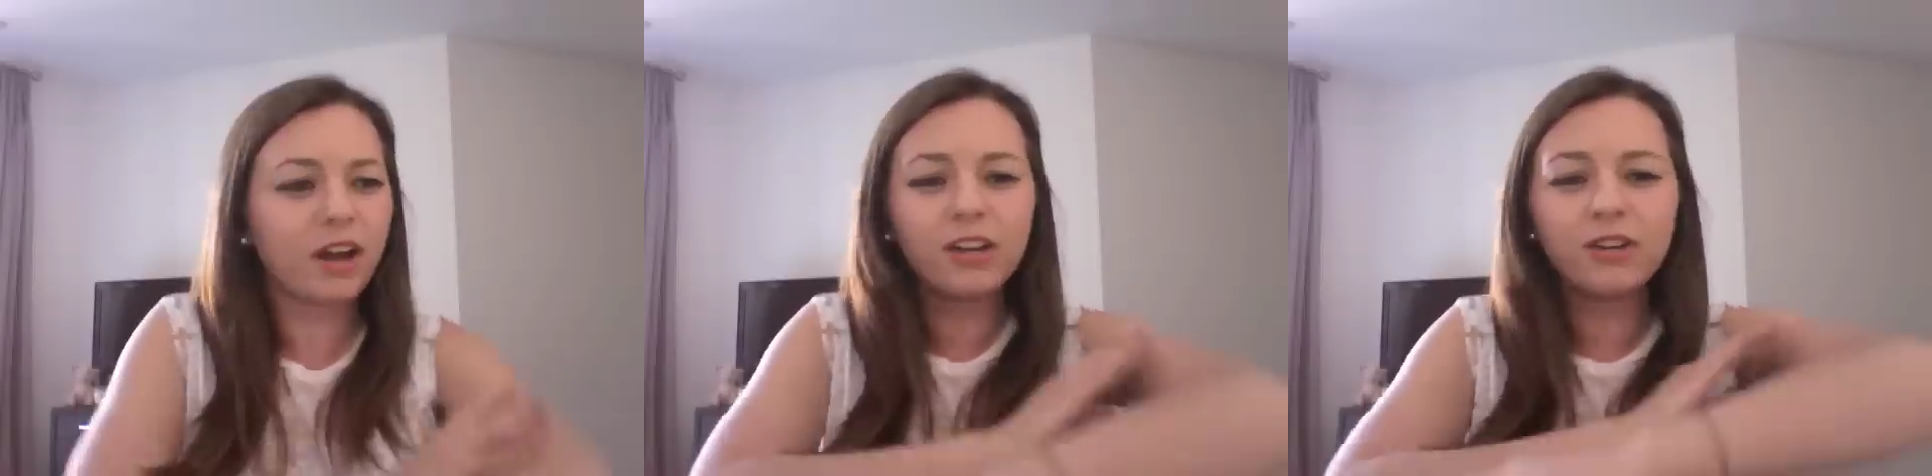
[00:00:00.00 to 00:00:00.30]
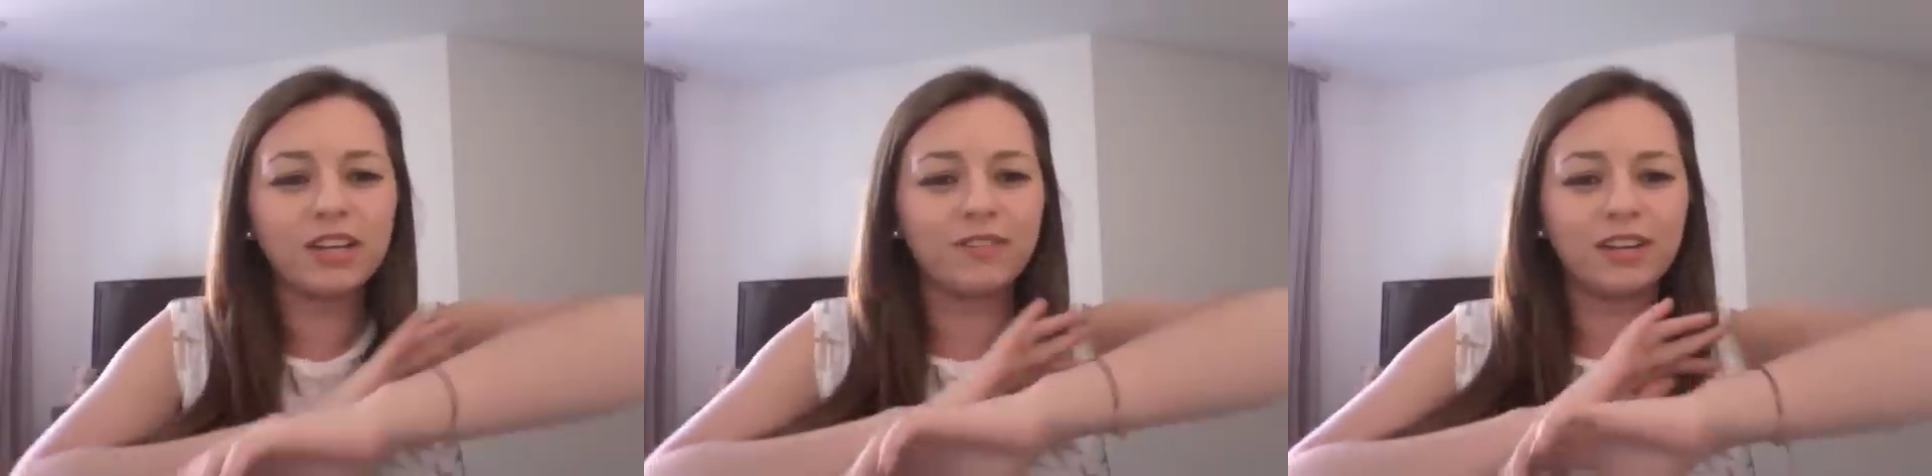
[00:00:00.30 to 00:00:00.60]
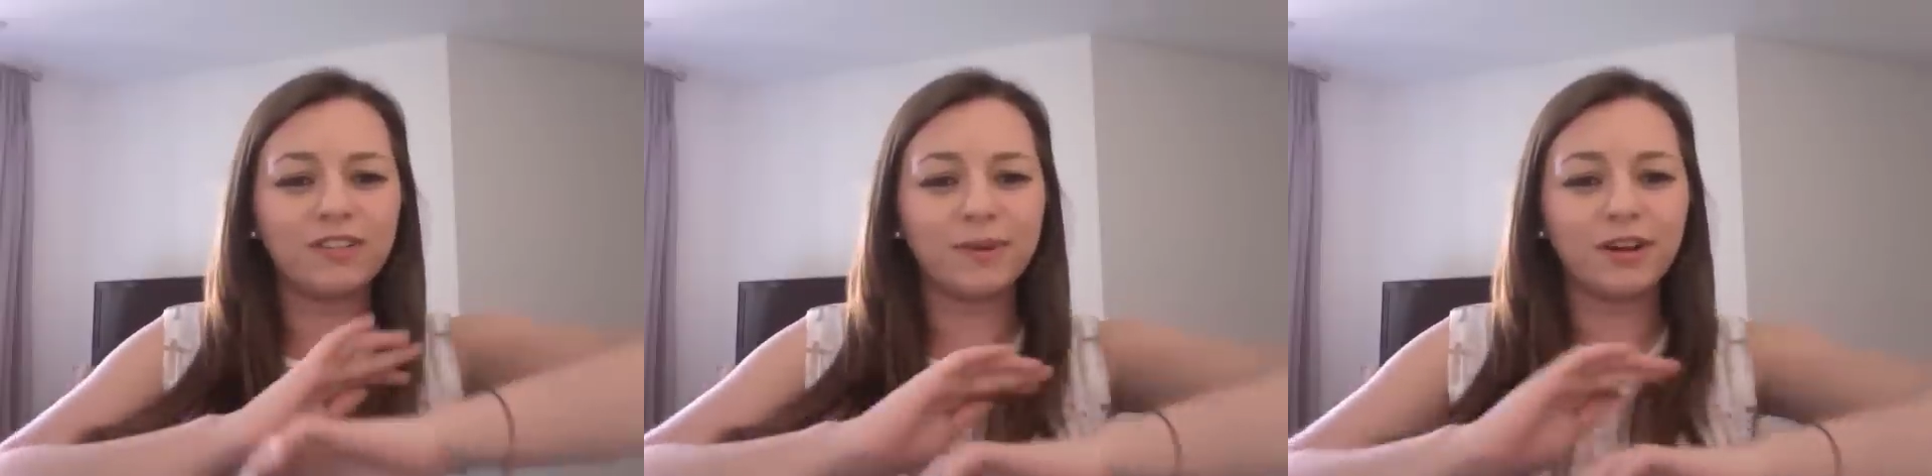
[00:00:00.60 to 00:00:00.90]
I couldn't even
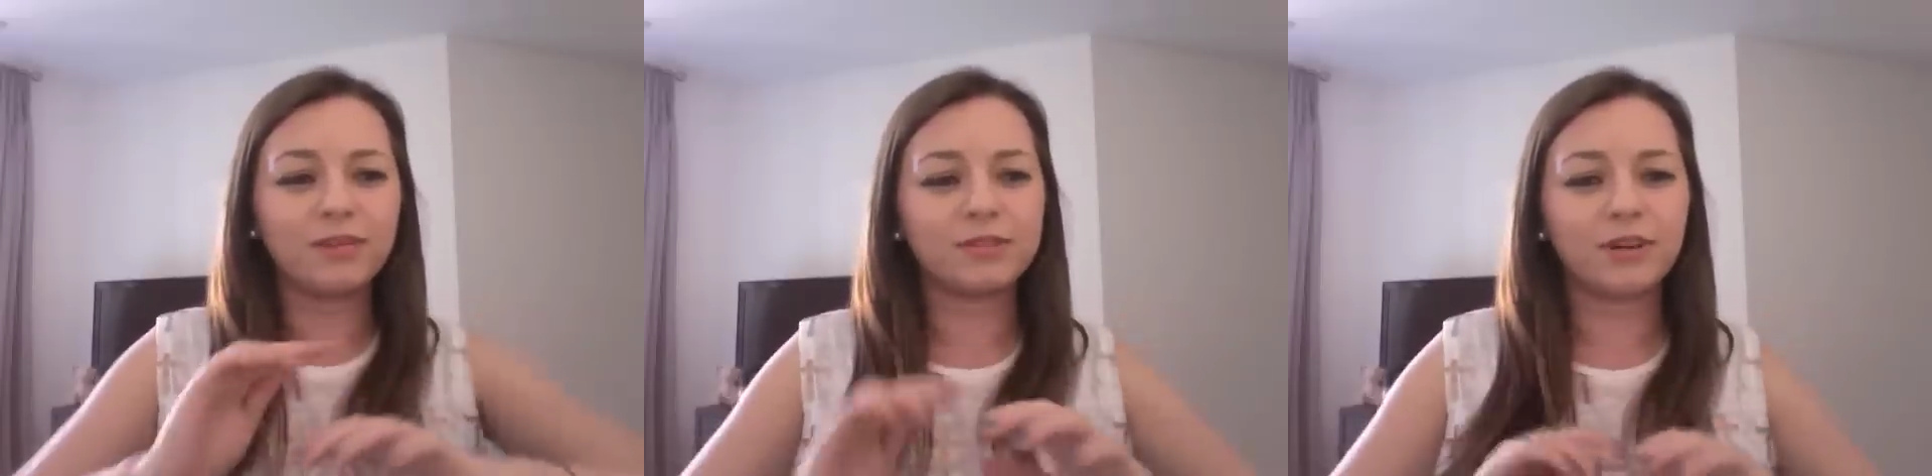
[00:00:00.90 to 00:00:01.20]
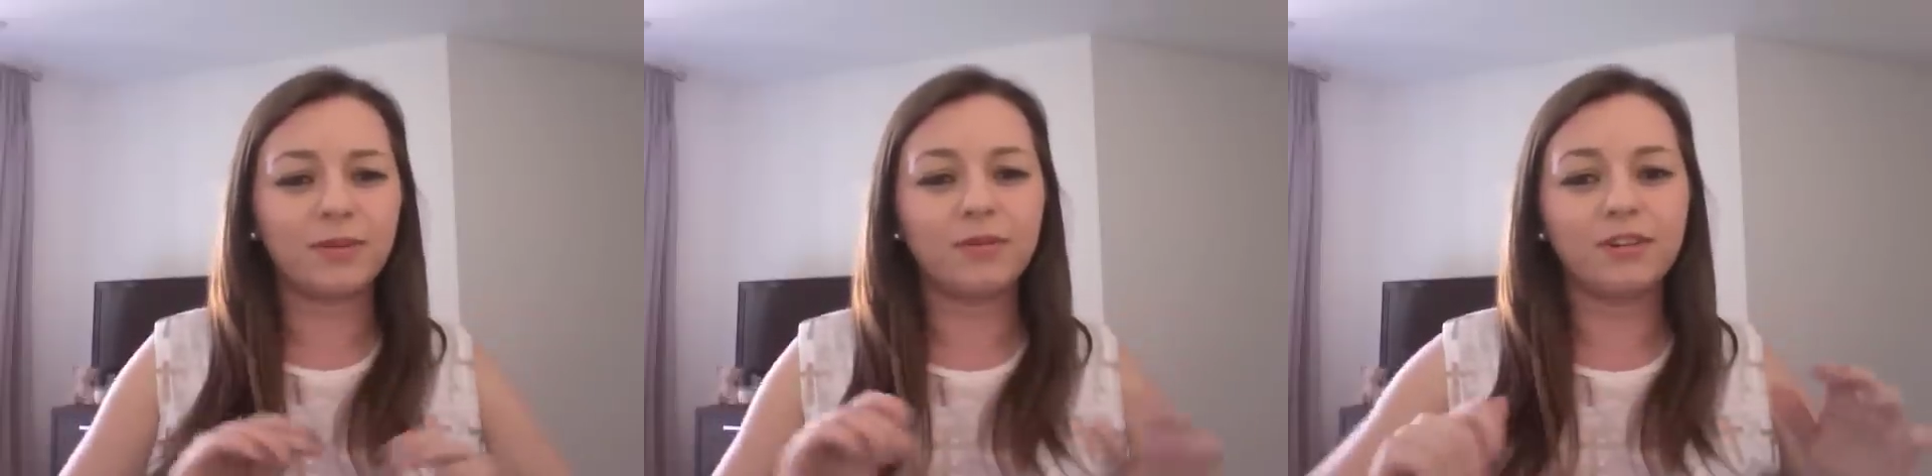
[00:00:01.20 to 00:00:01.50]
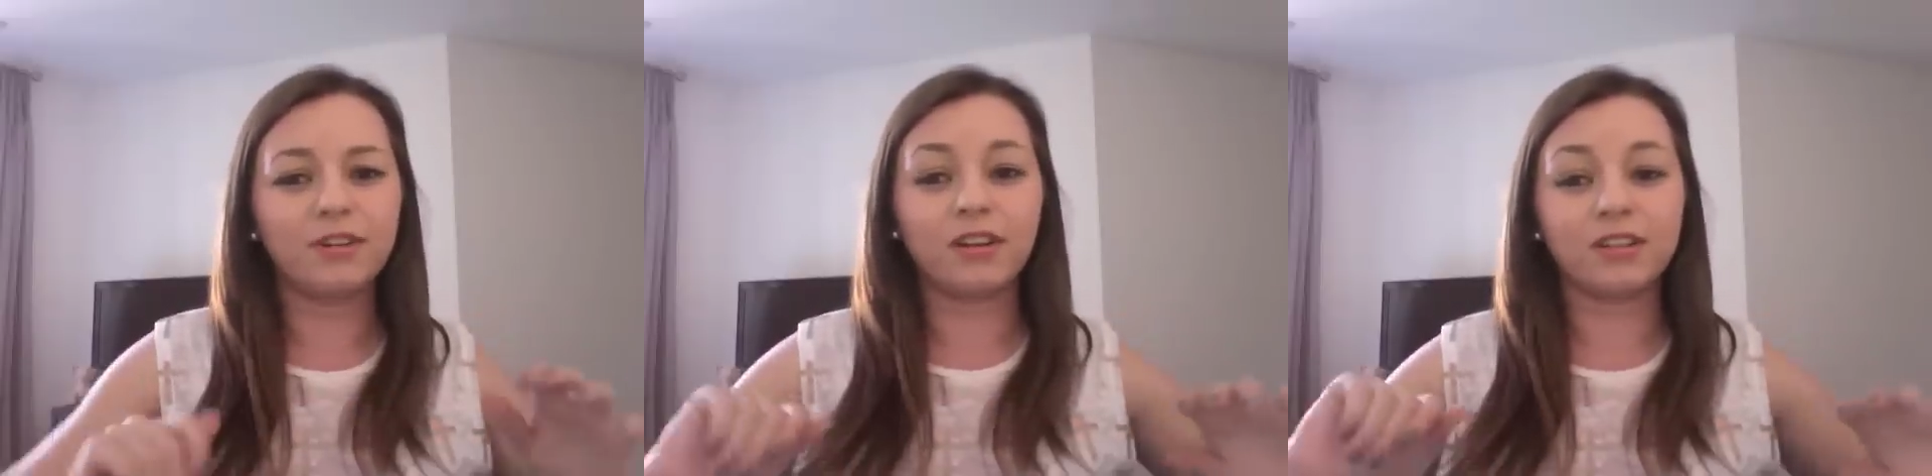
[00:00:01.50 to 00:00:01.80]
lift my arms up. I would
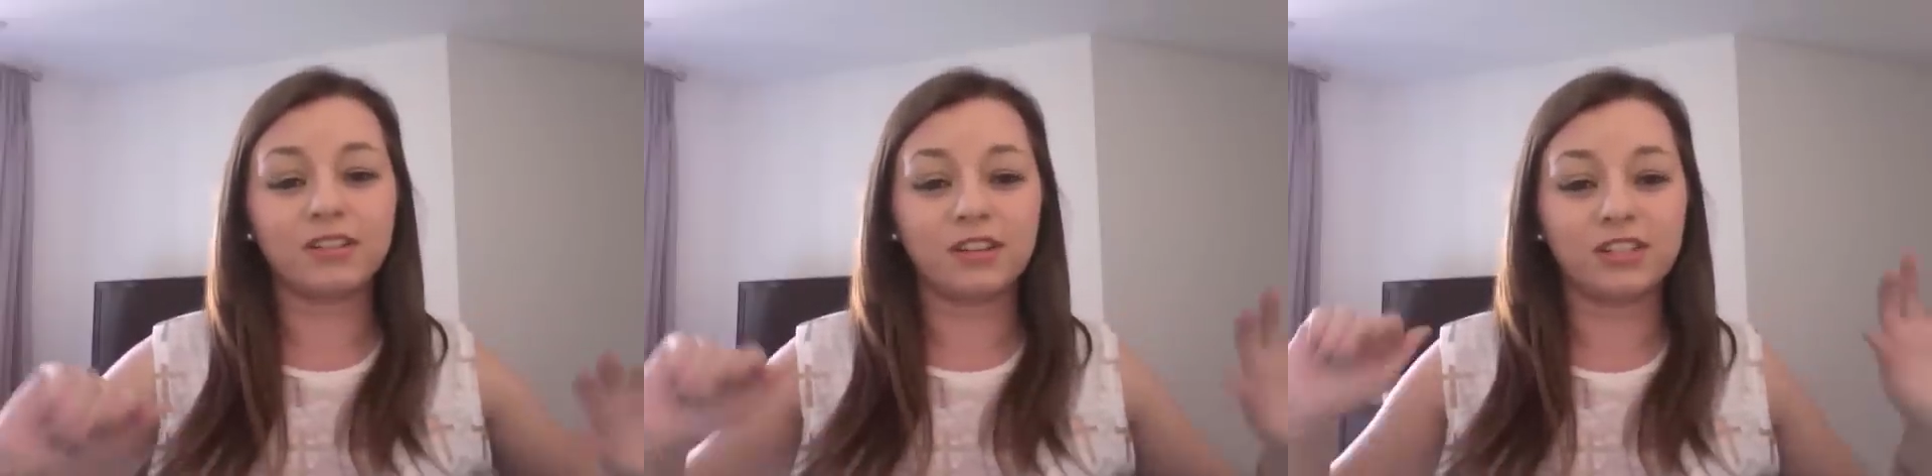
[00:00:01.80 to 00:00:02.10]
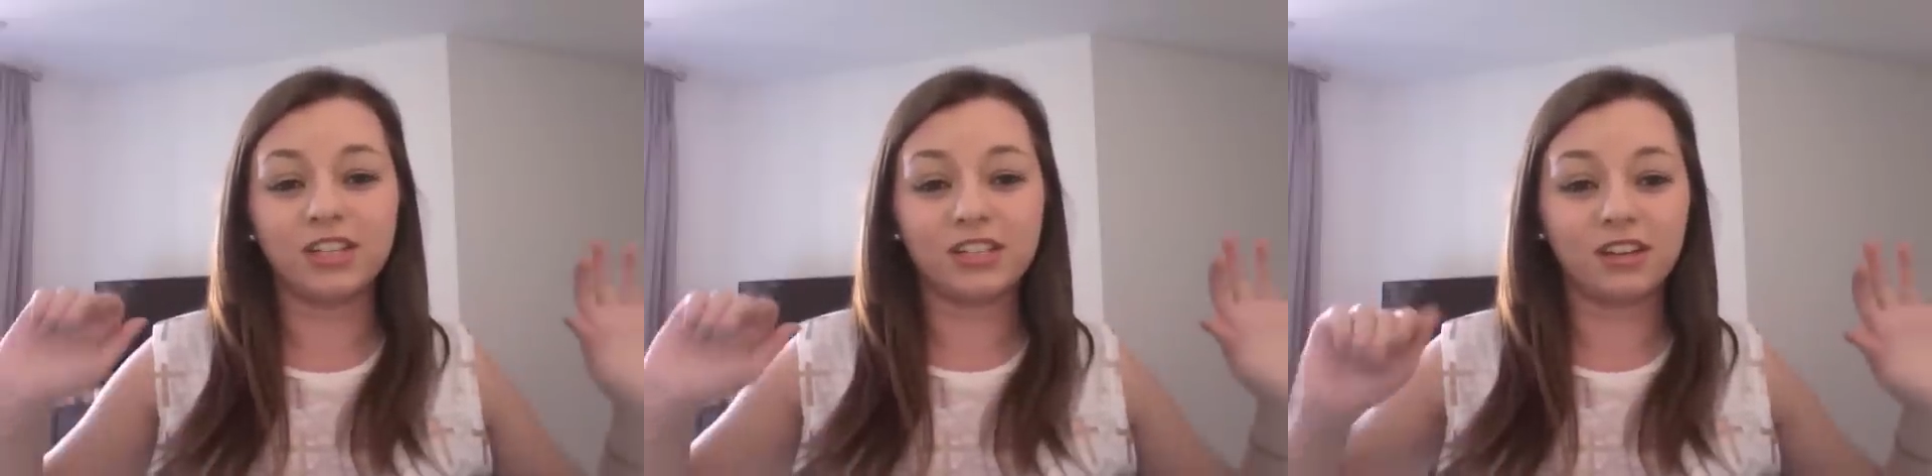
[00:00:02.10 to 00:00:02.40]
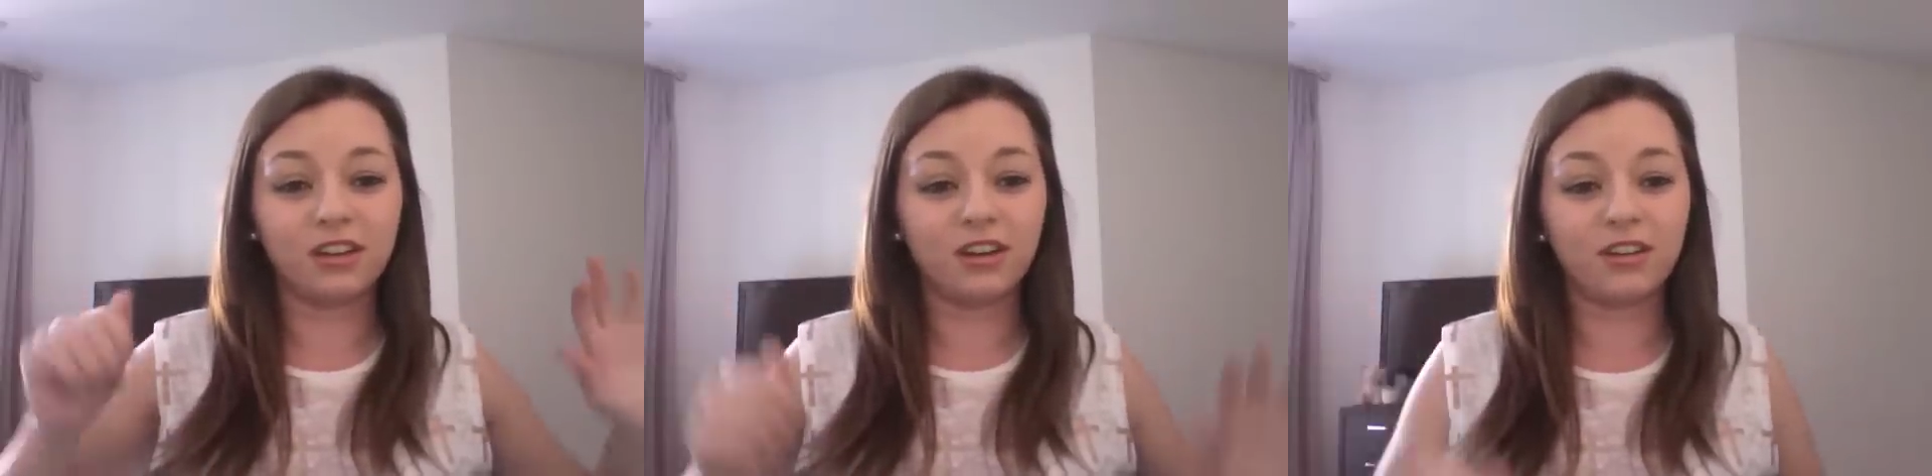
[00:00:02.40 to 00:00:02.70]
look like such an
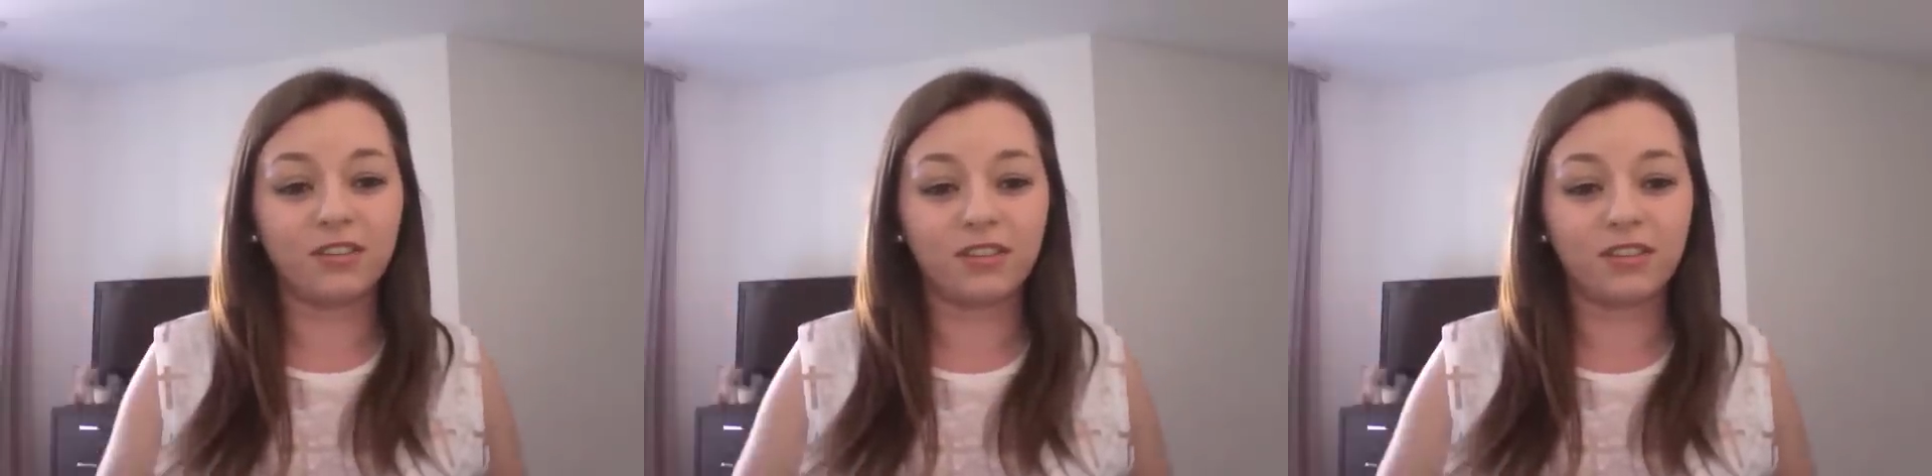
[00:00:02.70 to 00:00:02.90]
idiot